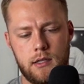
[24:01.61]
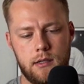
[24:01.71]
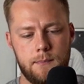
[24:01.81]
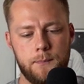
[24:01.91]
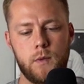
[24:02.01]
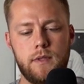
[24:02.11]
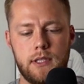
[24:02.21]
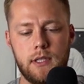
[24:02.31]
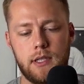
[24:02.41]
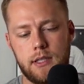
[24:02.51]
moving
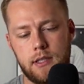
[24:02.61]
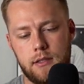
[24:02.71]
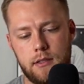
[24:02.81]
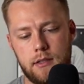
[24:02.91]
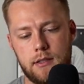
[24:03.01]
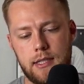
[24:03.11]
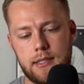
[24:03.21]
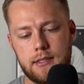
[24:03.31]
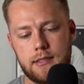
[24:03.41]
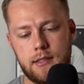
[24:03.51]
on,
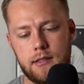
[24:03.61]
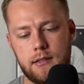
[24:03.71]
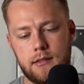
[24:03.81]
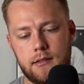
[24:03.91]
that's that.